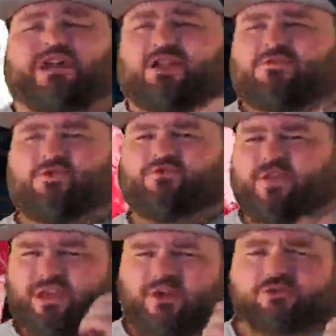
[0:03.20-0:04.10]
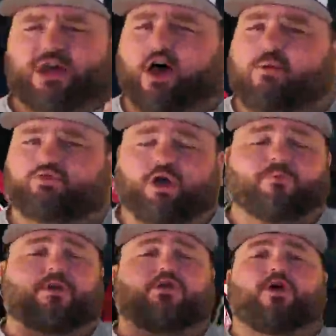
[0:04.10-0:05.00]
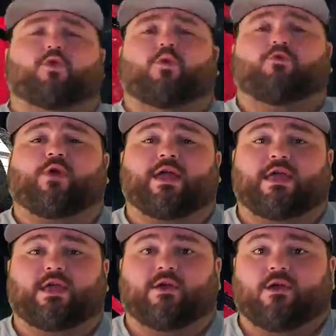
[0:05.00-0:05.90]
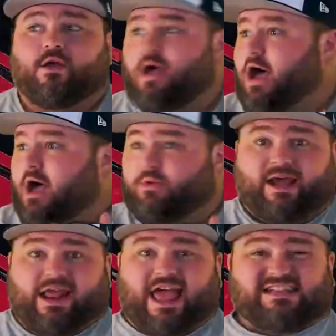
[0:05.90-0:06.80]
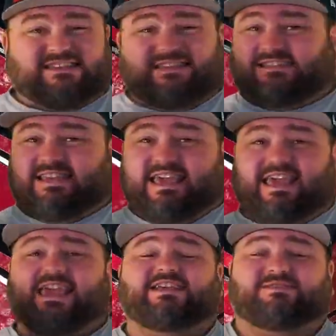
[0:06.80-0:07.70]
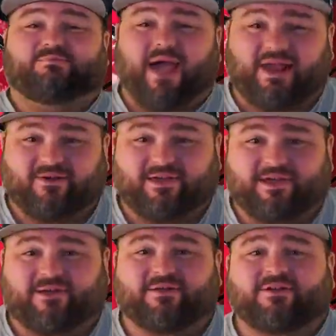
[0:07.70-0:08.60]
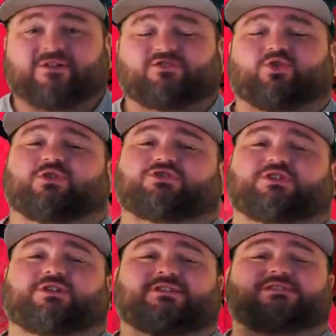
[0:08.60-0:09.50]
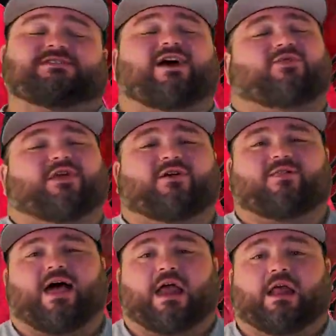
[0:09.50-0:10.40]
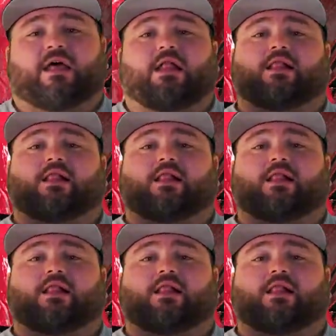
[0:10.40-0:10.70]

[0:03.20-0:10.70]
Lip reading: Got a few videos up, dropping another one right here. We got an SEC East battle here, Georgia, South Carolina.